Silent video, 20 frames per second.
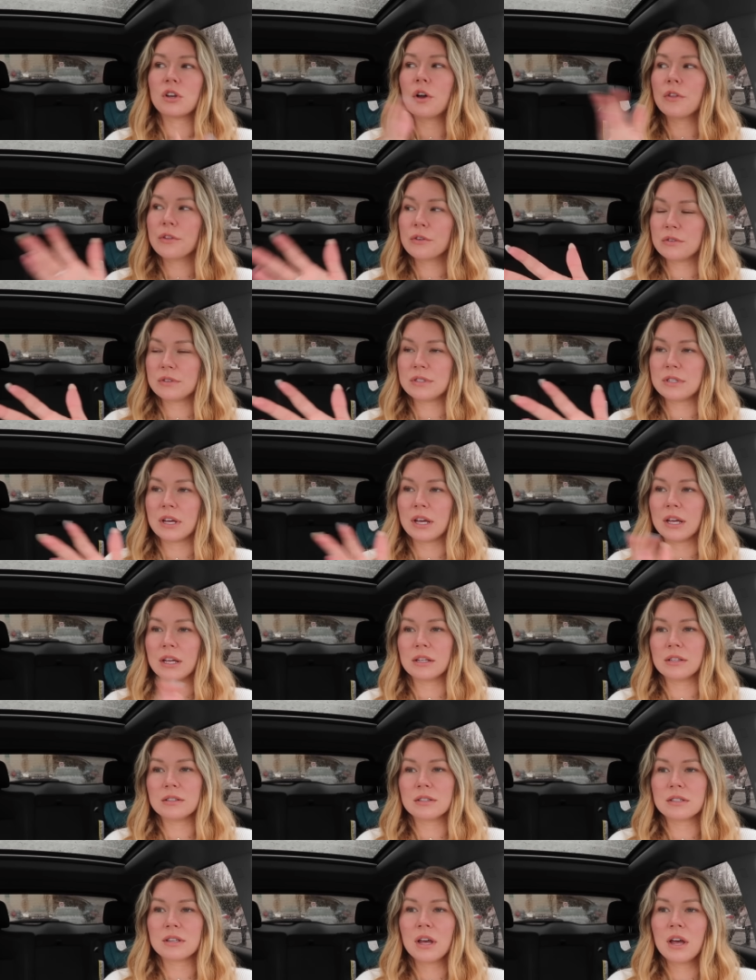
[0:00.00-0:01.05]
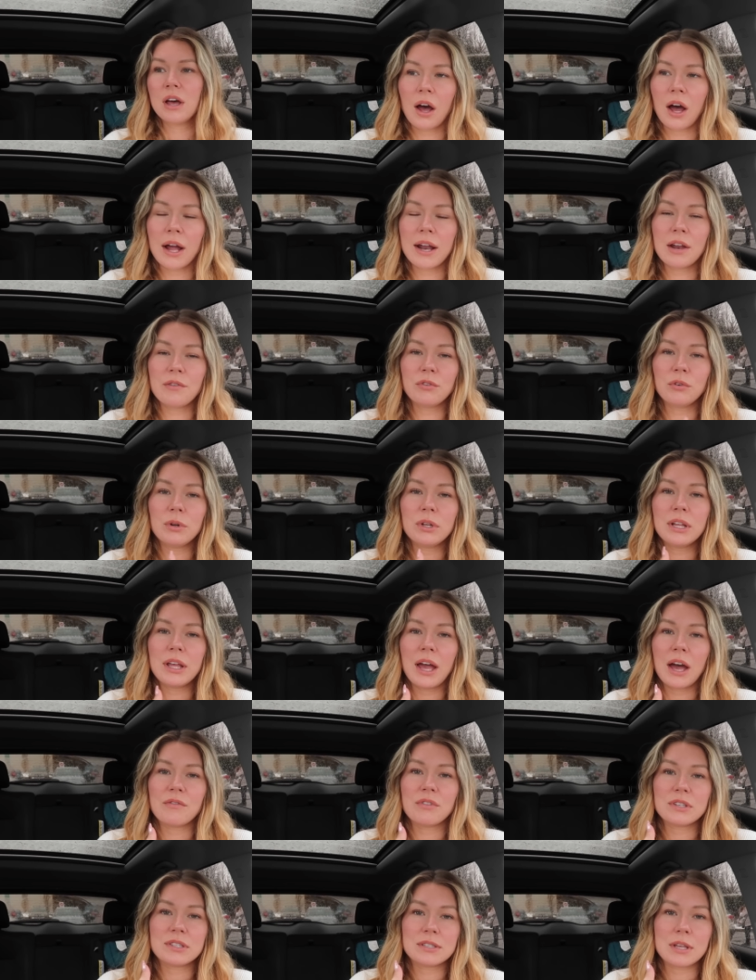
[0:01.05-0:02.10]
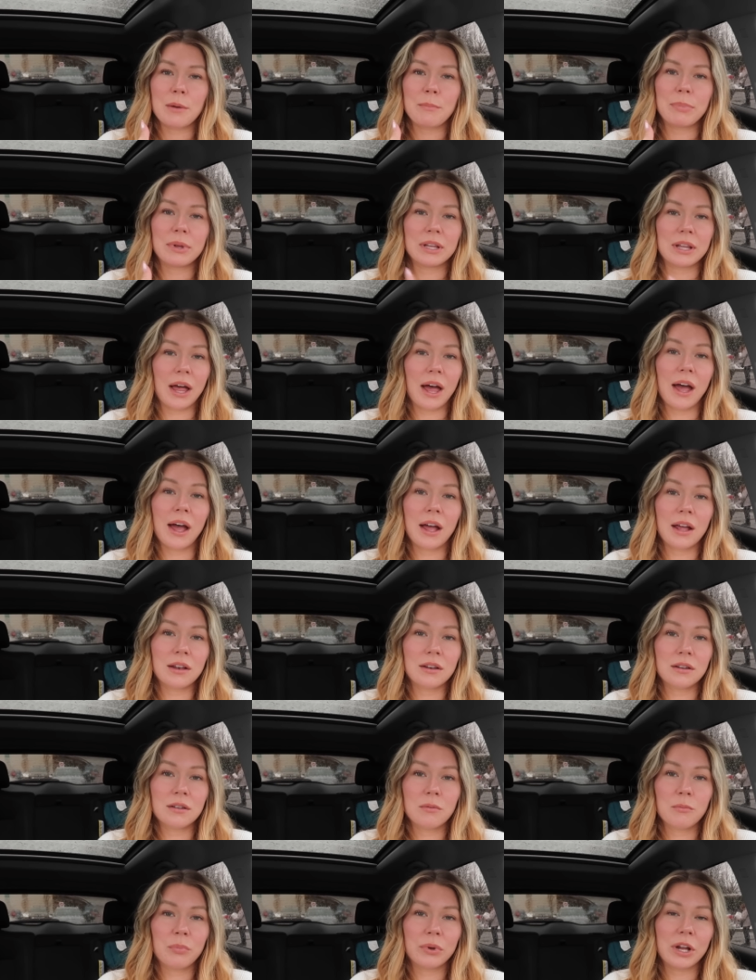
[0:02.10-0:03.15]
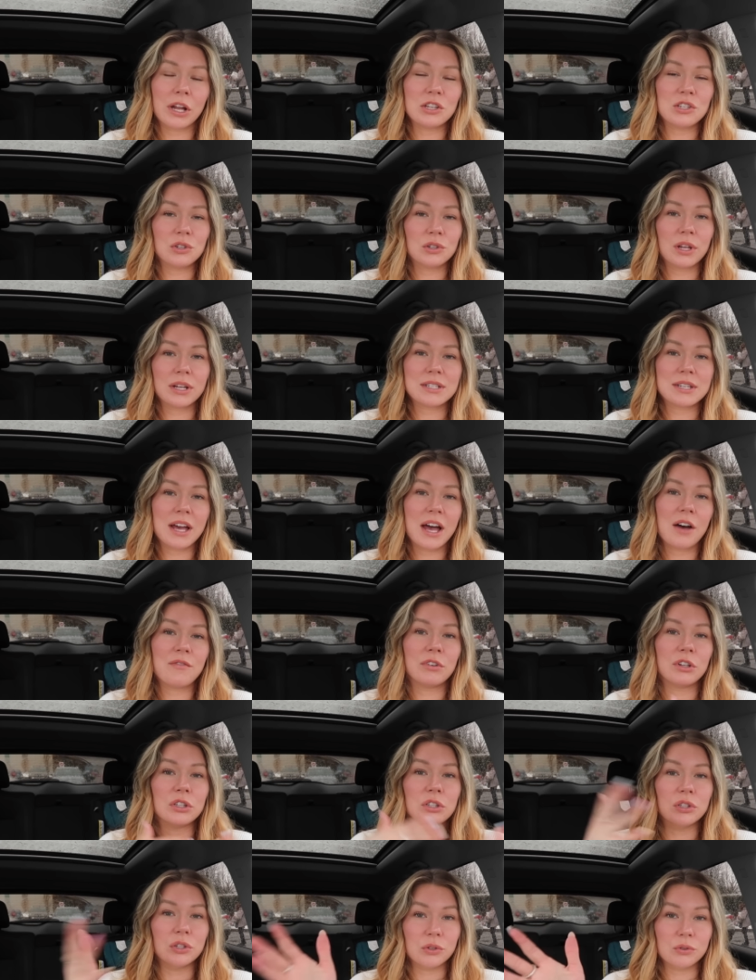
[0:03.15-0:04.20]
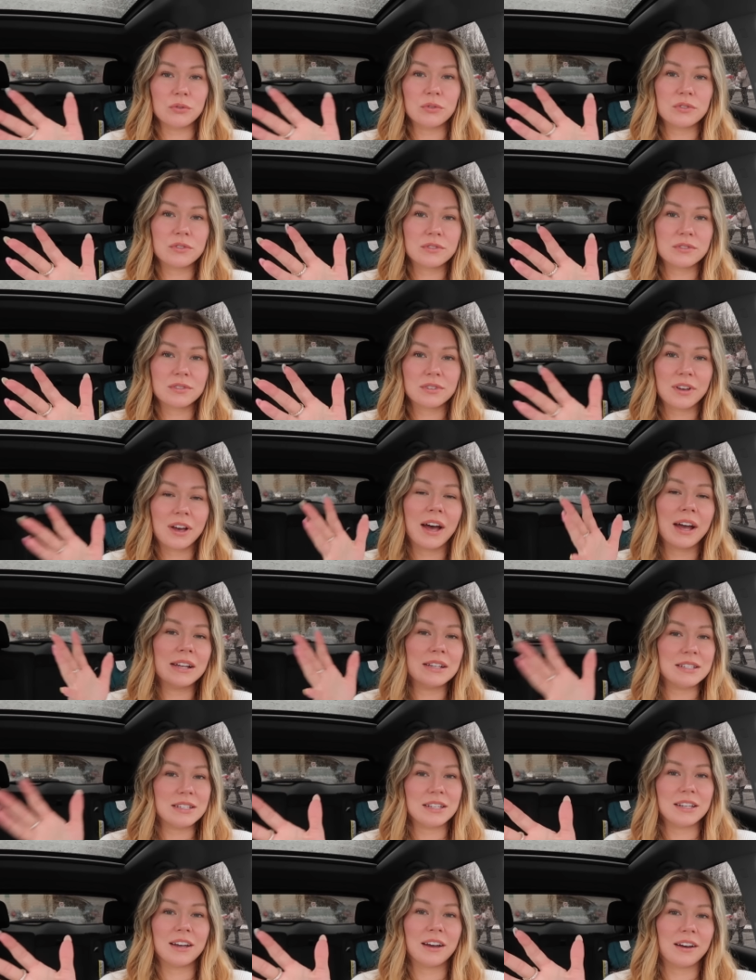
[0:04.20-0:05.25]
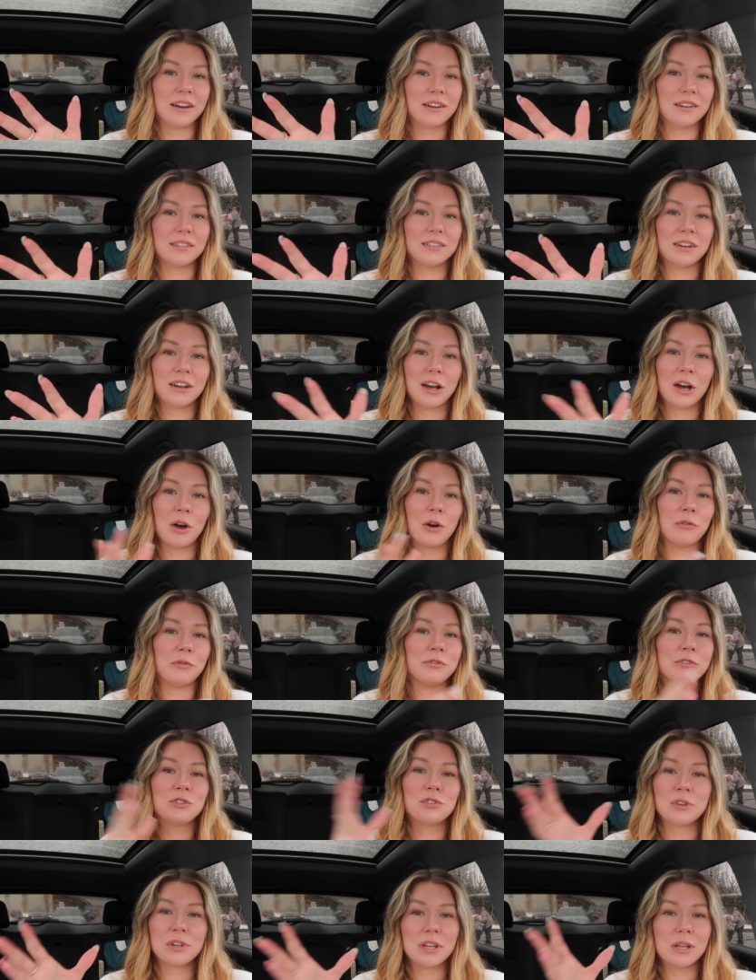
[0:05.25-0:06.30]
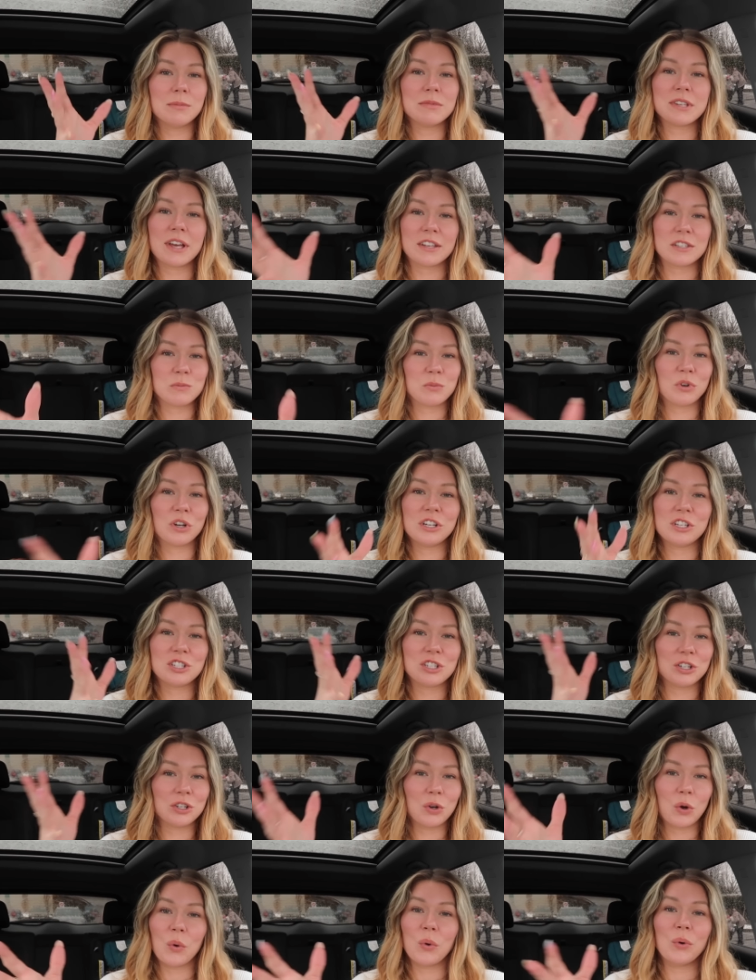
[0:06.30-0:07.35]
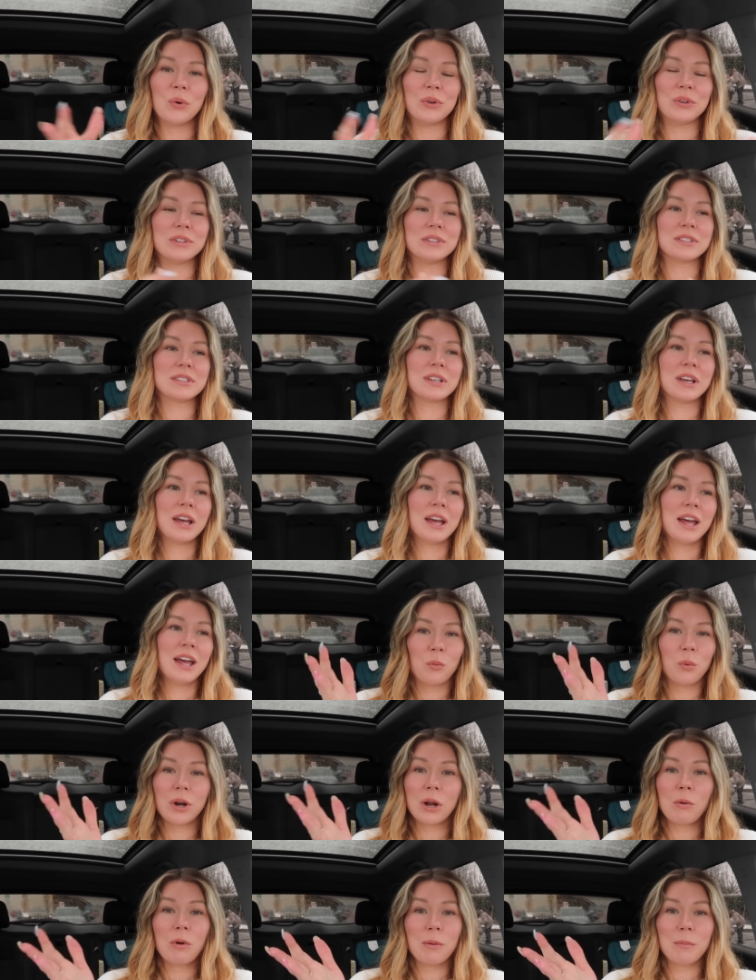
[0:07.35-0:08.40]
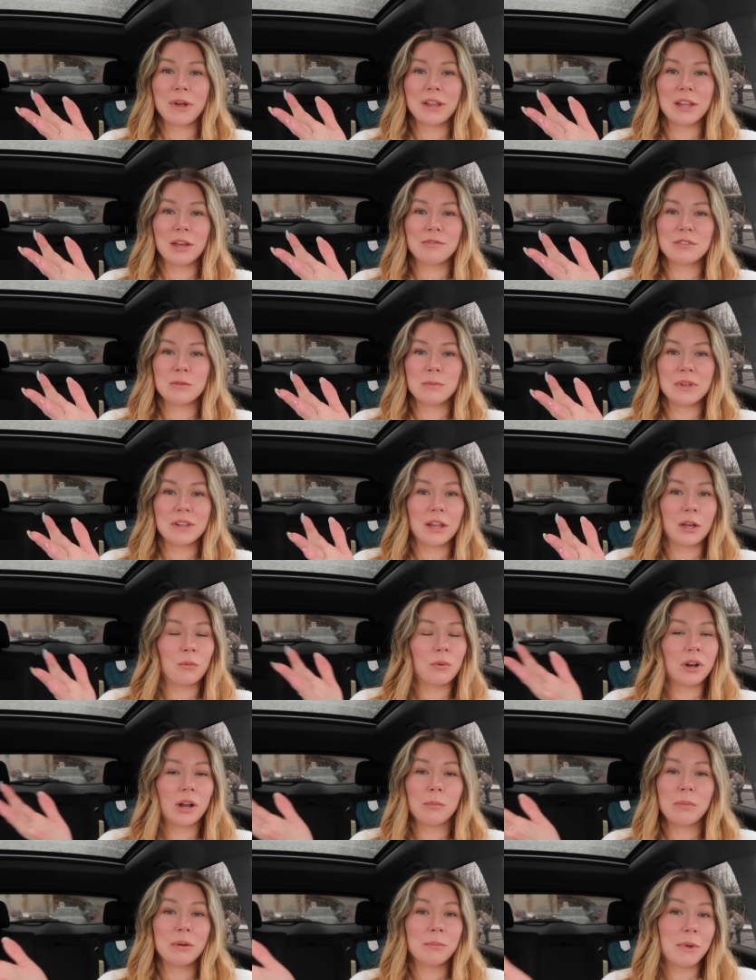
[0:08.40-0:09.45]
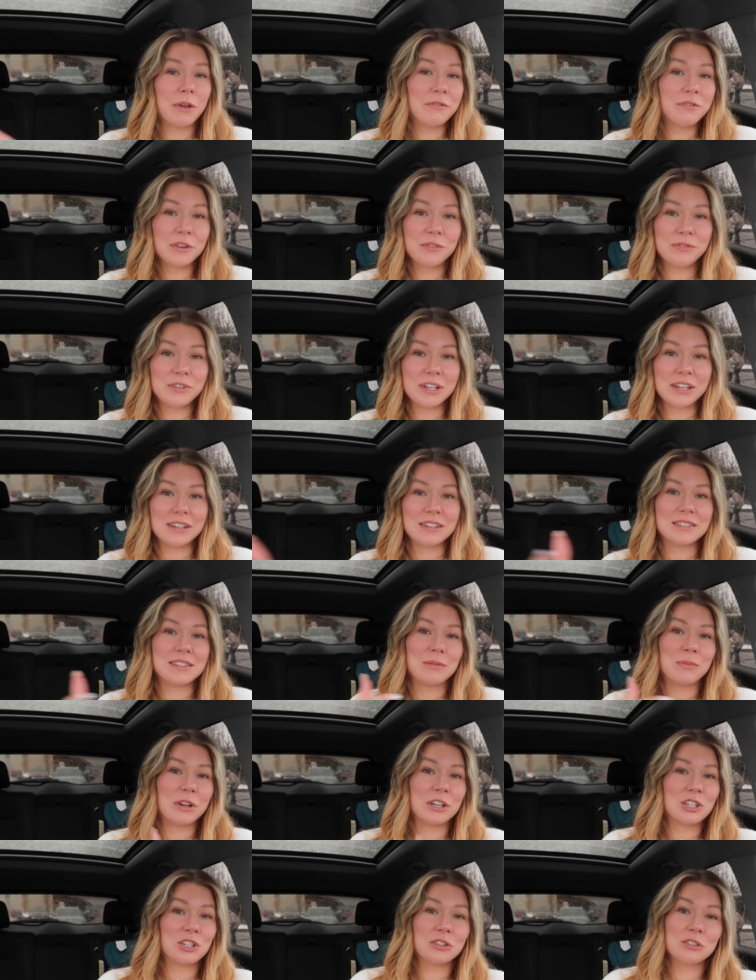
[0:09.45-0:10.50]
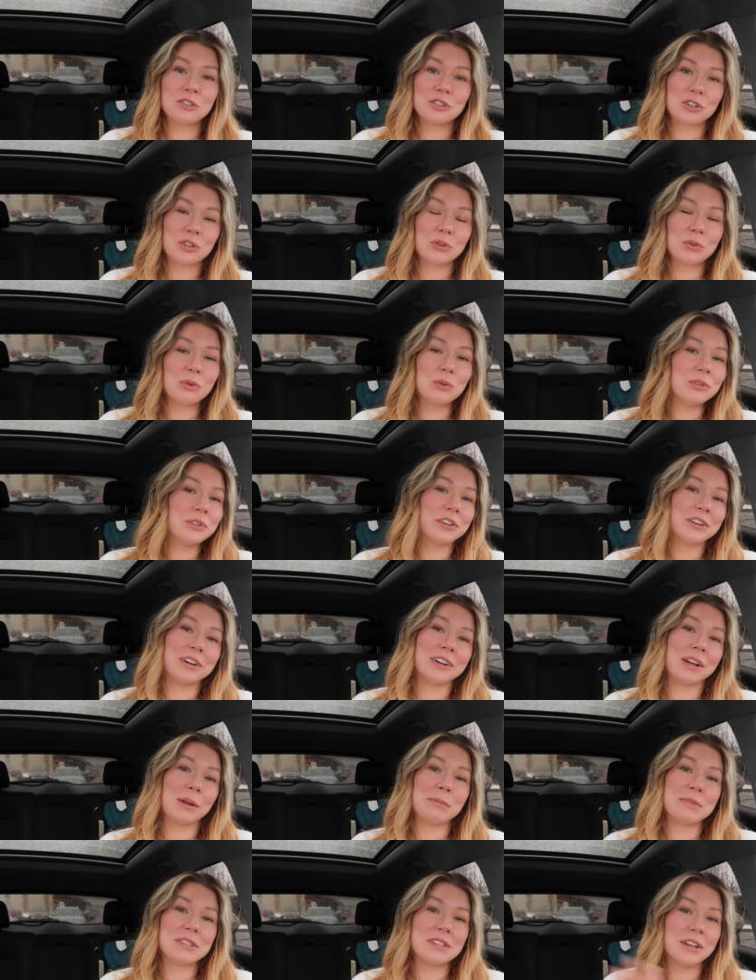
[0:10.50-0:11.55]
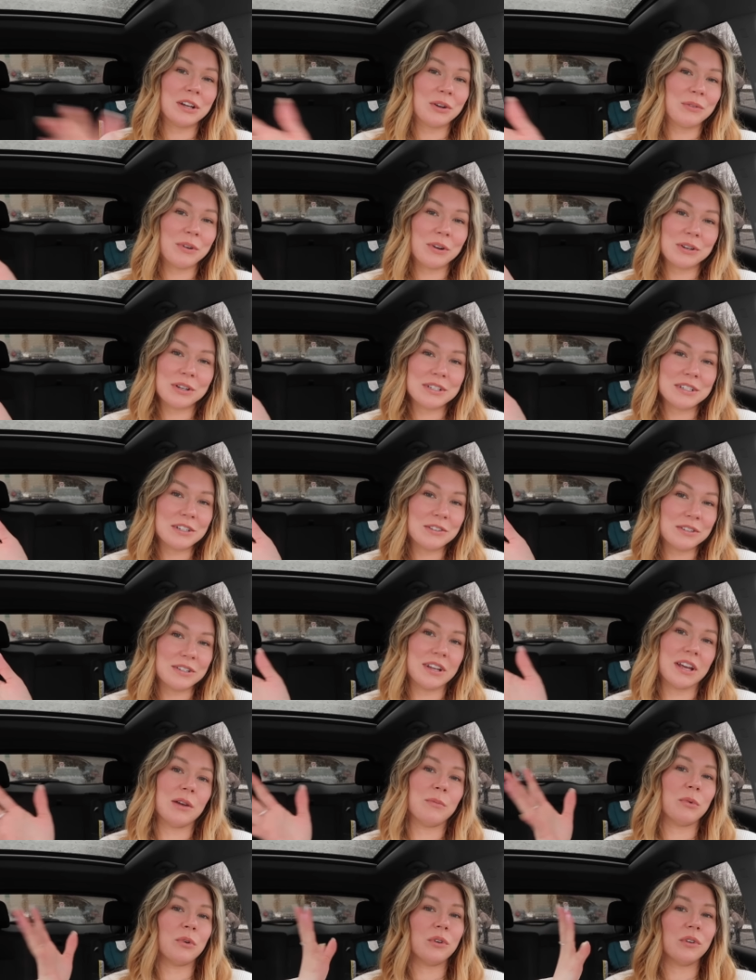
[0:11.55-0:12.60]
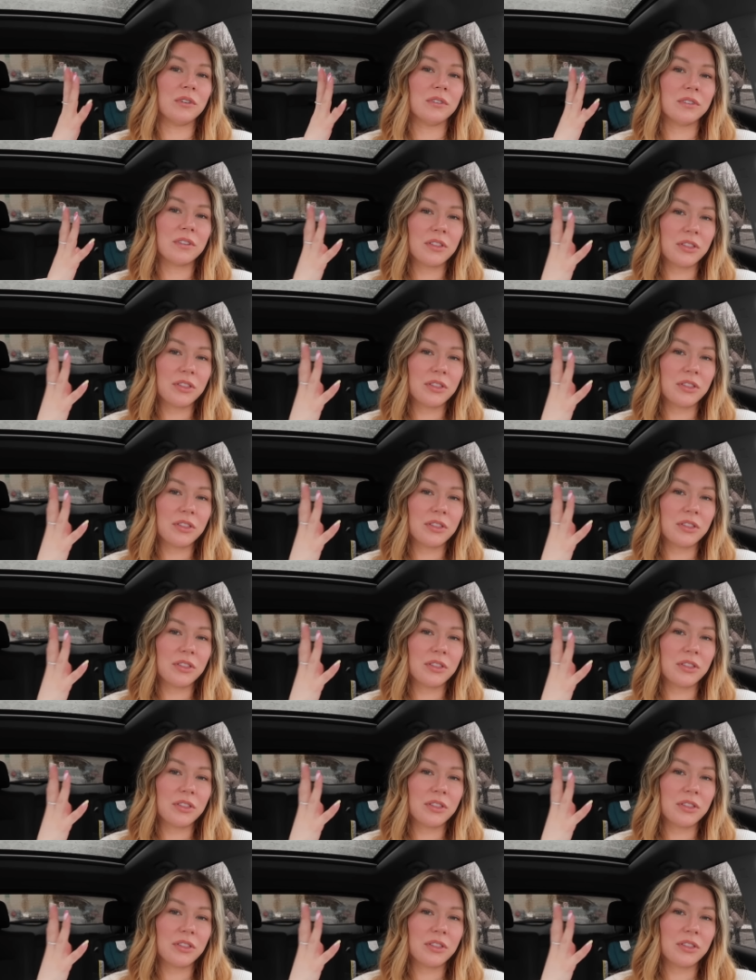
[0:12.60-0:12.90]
all those things. I never really have a set plan, but I do like to have a loose idea of dreams, aspiration, goals, what I want my life to be like when I'm in my 50s and my children are older and I'm sitting around a dinner table.